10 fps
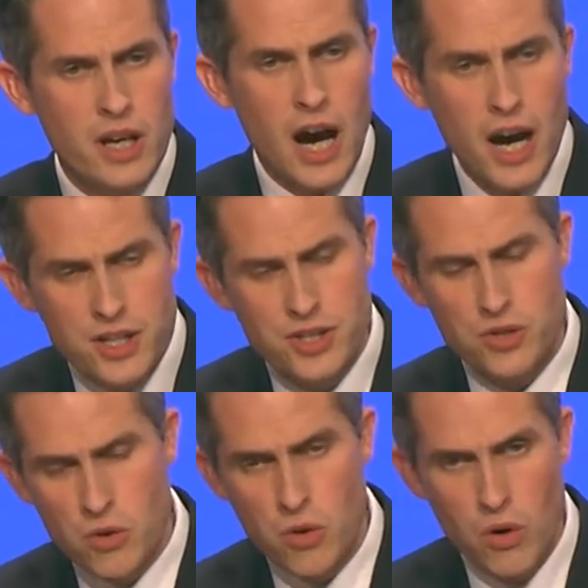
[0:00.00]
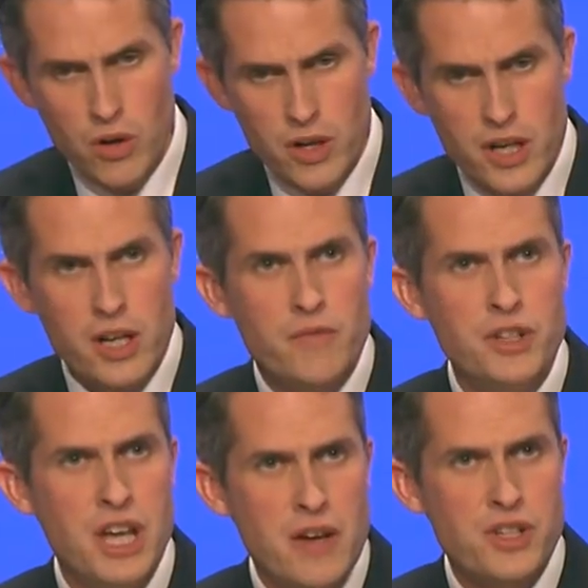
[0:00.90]
I saw the
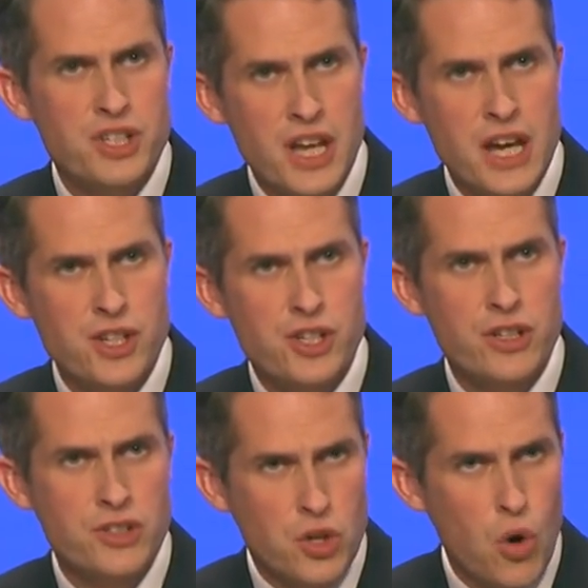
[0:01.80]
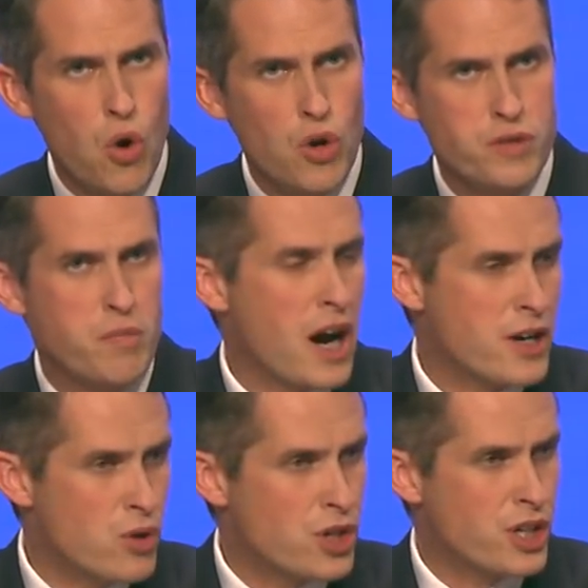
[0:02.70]
devastation caused by
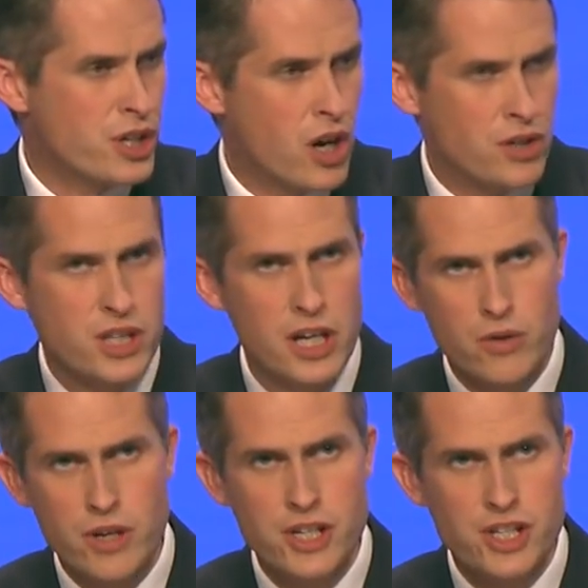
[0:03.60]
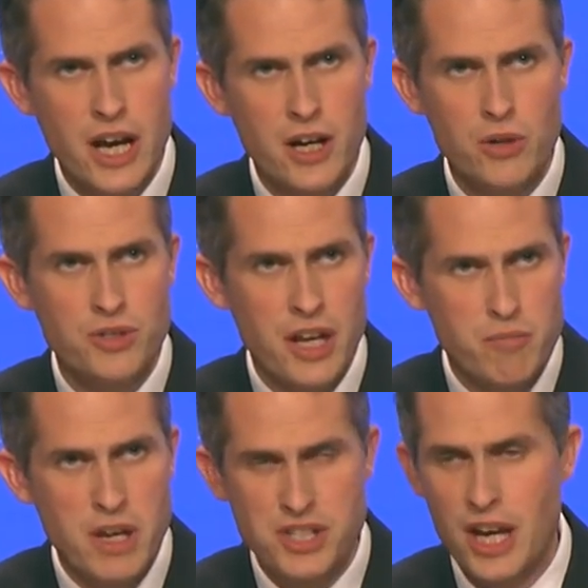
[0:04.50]
Russian artillery shells and
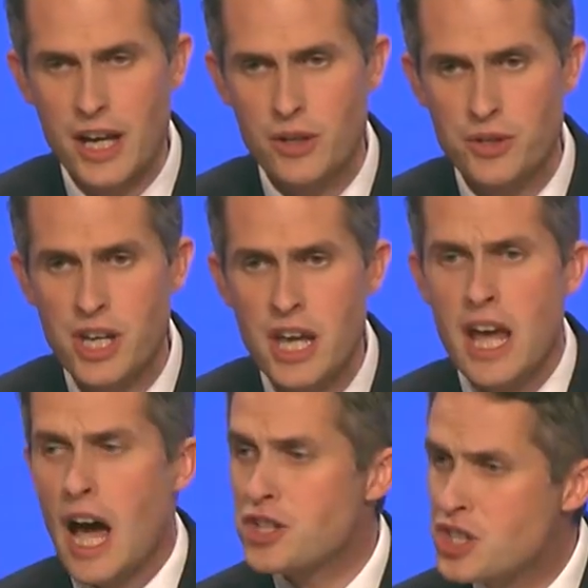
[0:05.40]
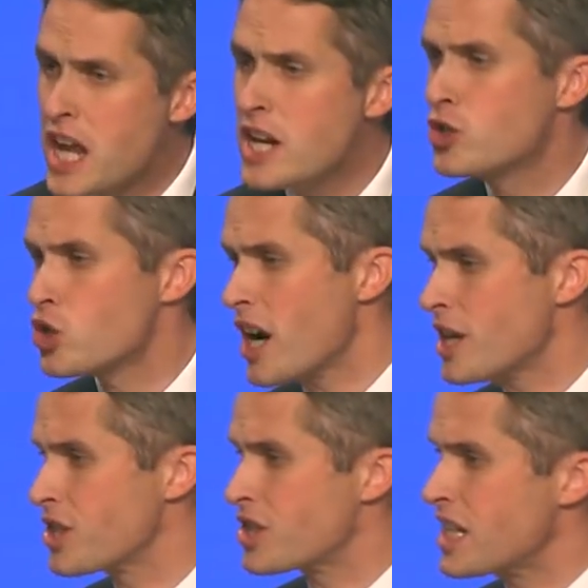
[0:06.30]
missiles as they try
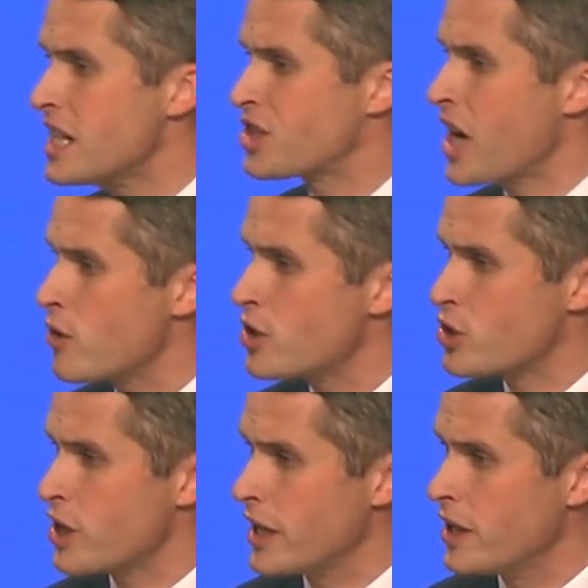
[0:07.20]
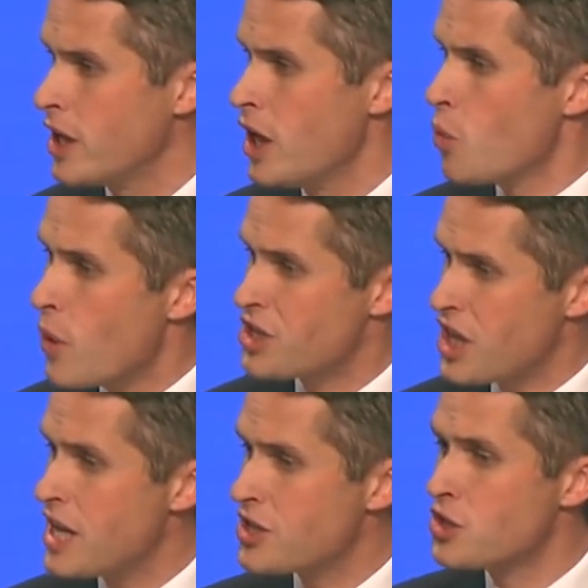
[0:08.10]
to seize territory which
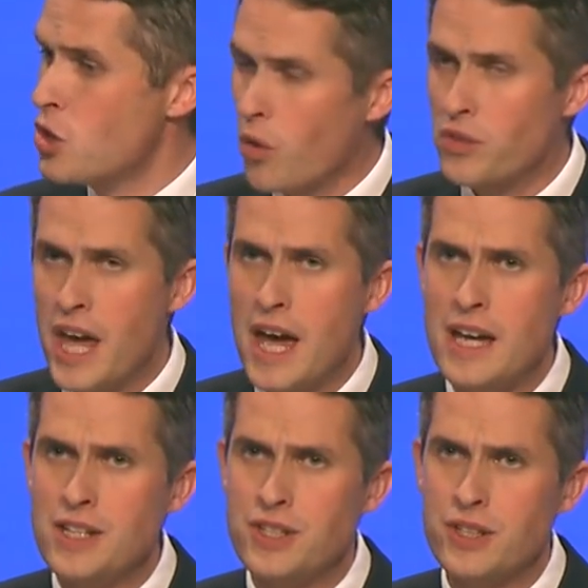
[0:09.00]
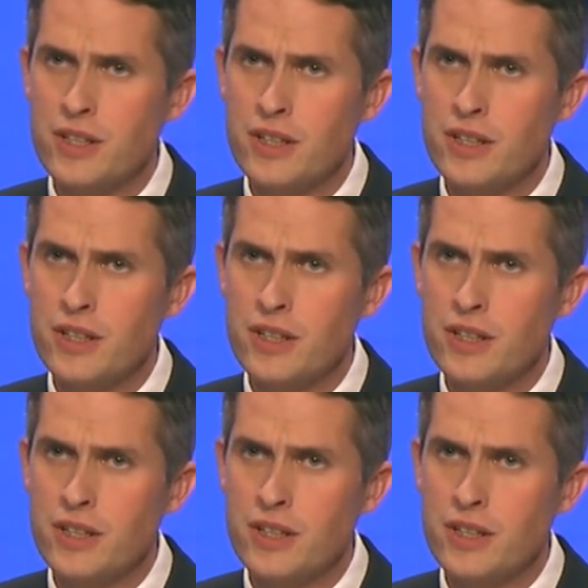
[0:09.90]
is not theirs.